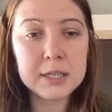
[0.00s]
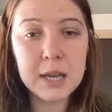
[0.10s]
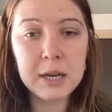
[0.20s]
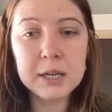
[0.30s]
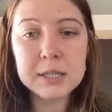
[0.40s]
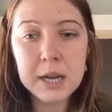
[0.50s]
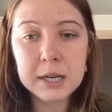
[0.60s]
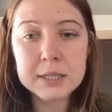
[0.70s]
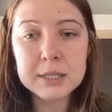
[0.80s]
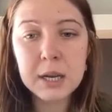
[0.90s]
then
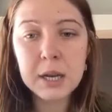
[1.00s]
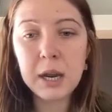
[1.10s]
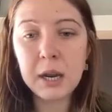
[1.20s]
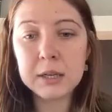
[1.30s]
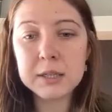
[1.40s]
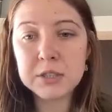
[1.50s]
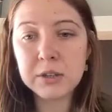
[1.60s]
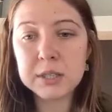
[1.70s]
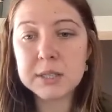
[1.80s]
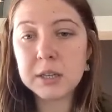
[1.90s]
indexed. And as
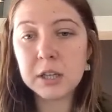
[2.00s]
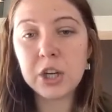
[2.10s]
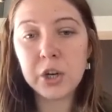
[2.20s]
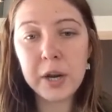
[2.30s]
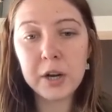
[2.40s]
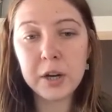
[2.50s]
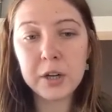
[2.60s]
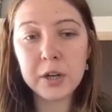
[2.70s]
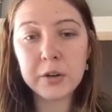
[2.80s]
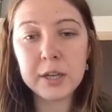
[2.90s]
you can see, the curator,
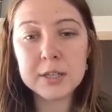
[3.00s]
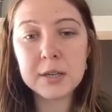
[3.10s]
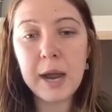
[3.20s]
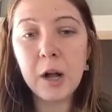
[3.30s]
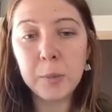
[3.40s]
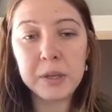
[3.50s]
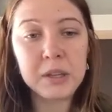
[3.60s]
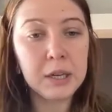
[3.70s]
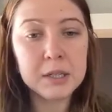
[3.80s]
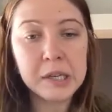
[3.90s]
is helping
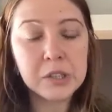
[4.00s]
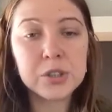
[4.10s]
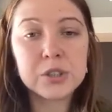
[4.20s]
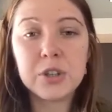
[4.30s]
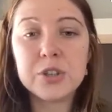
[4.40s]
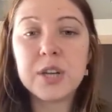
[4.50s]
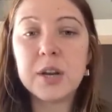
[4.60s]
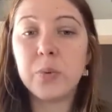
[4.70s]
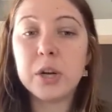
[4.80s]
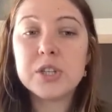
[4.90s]
the indexers
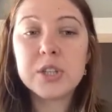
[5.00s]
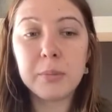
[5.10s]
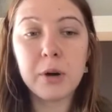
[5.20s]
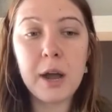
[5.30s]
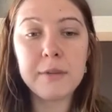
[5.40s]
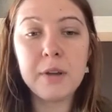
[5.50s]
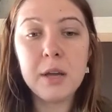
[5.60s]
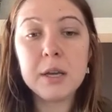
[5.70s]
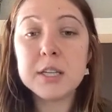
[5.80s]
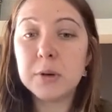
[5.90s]
understand which subgraph
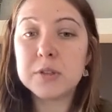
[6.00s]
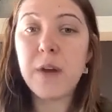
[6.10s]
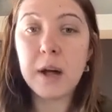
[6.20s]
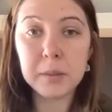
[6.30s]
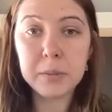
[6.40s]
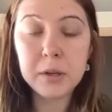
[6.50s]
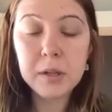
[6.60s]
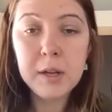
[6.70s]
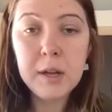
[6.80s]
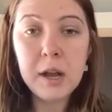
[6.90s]
is most
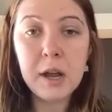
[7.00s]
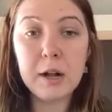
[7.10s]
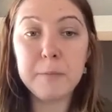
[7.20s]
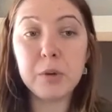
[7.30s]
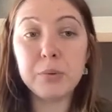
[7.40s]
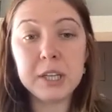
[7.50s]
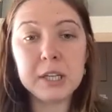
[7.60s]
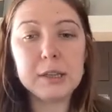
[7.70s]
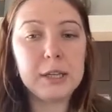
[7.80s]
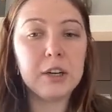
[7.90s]
valuable. A really
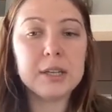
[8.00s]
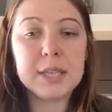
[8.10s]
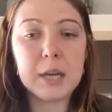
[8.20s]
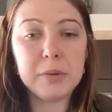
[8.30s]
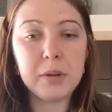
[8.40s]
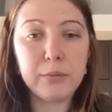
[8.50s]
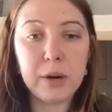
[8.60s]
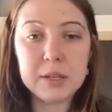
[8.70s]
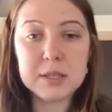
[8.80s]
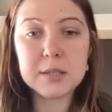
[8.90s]
clear example of
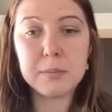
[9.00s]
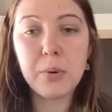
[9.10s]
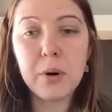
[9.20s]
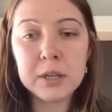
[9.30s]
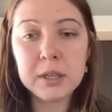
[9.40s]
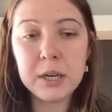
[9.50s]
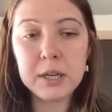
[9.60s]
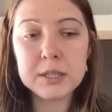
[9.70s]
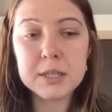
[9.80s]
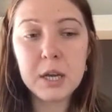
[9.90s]
where this is important
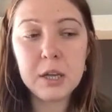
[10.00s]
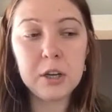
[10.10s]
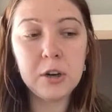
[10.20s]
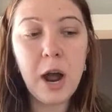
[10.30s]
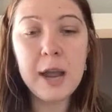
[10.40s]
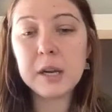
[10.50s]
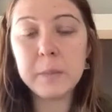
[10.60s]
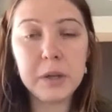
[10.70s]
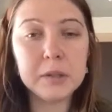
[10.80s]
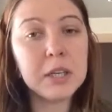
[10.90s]
is, I
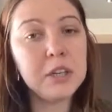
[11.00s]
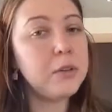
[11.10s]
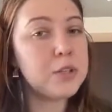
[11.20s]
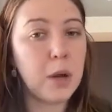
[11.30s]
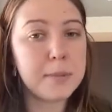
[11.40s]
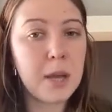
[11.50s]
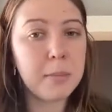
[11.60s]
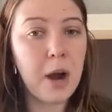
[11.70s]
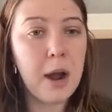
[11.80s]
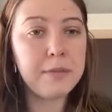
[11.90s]
could build a Uniswap
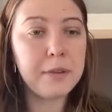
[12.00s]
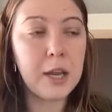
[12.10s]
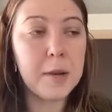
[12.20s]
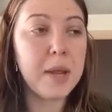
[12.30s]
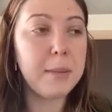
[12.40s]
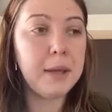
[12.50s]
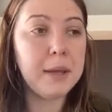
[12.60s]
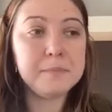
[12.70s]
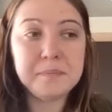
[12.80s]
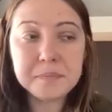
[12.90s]
subgraph, and maybe